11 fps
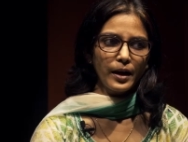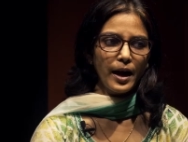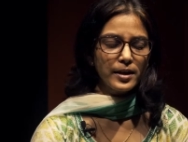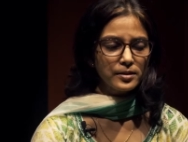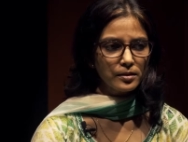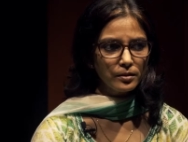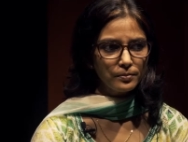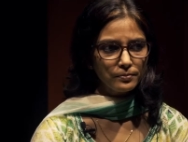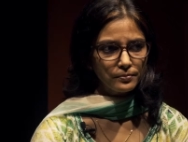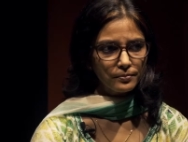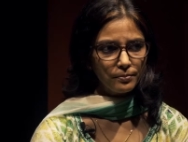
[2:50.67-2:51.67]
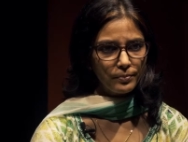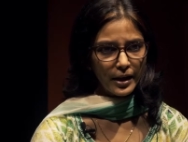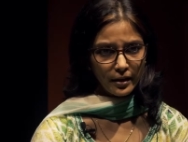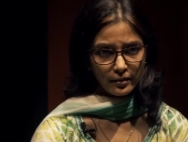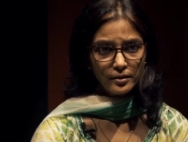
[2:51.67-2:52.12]
As a
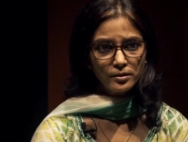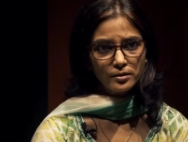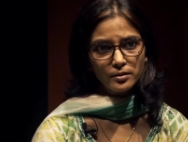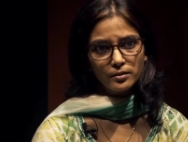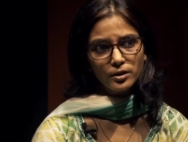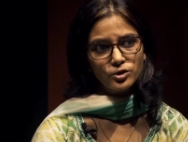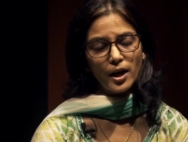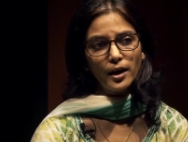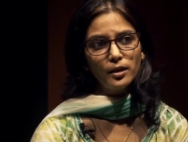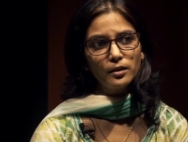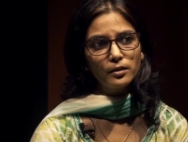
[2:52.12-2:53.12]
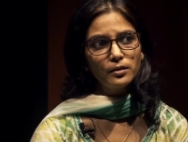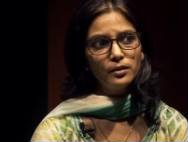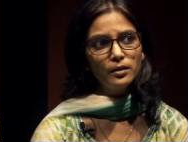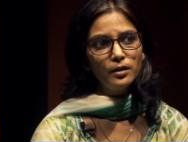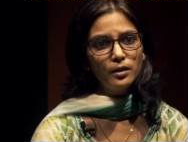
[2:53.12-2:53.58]
parent, the child
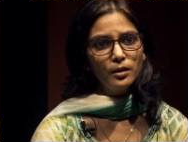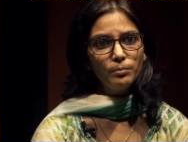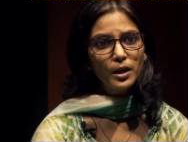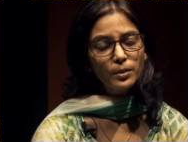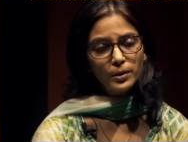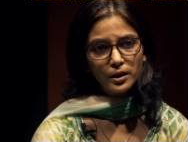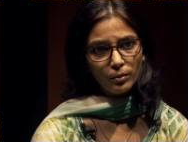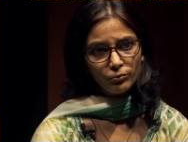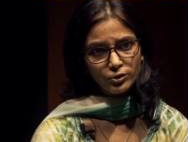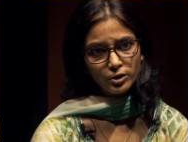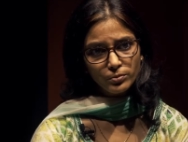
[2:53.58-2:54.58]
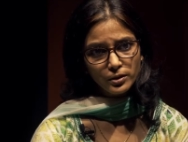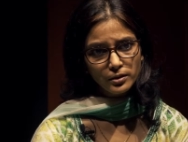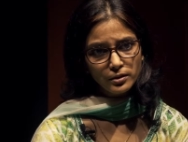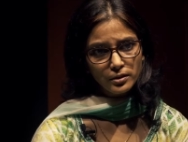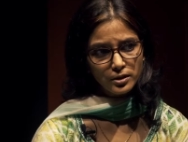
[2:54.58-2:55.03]
may be
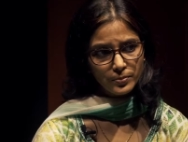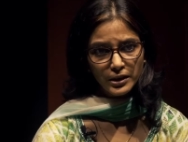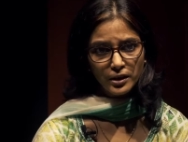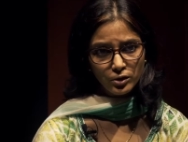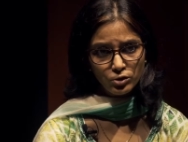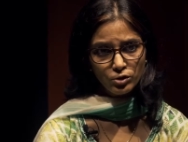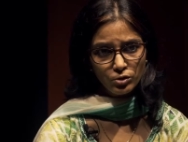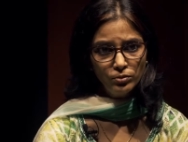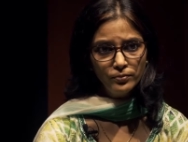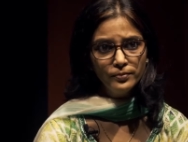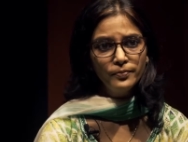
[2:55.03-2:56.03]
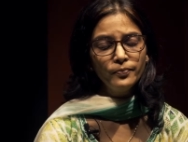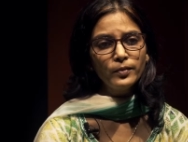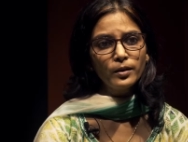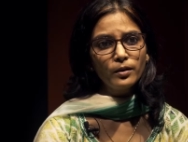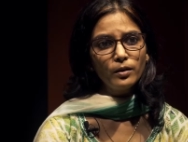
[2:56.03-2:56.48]
comfortable speaking to you.
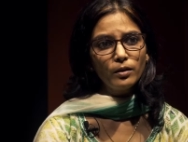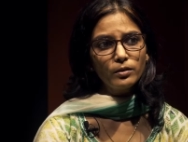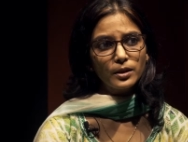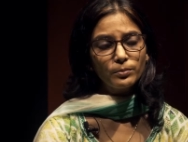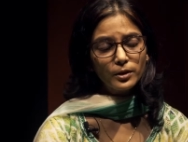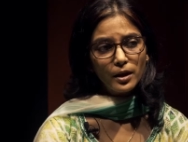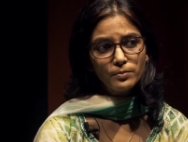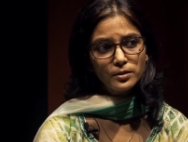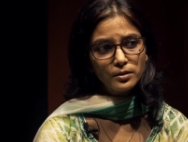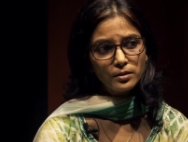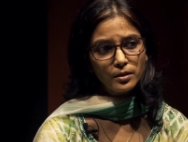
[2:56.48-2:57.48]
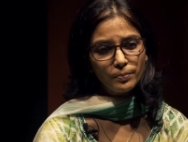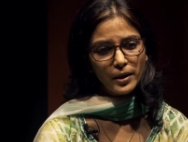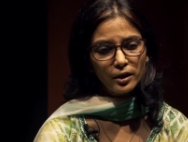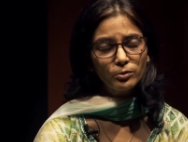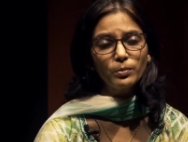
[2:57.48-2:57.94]
Sometimes the
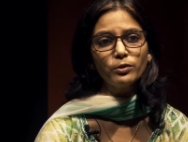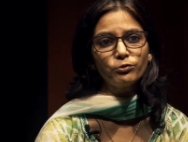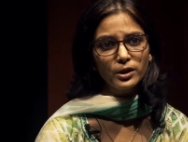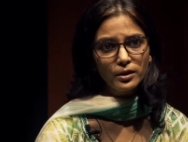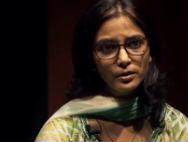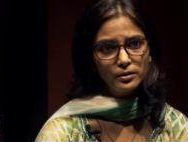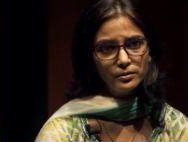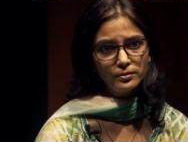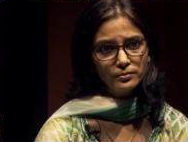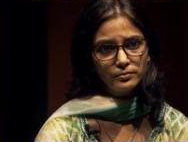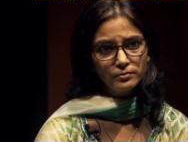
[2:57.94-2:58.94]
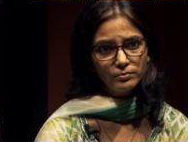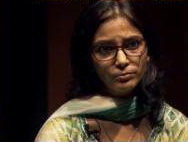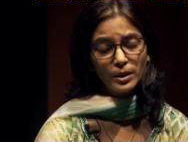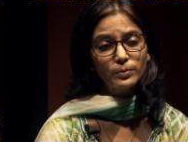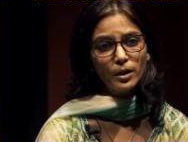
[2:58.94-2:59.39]
parent may feel,
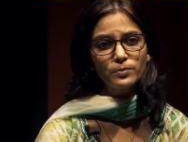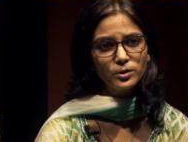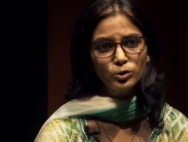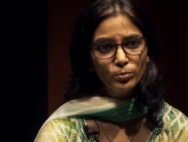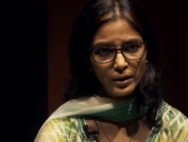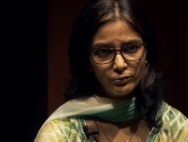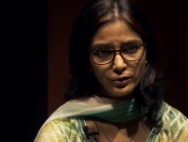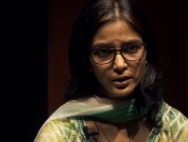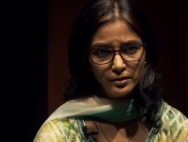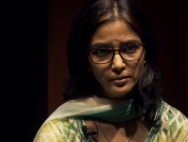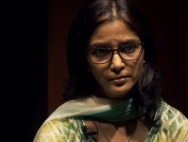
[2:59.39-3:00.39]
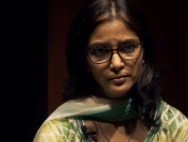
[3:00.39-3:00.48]
sometimes you may feel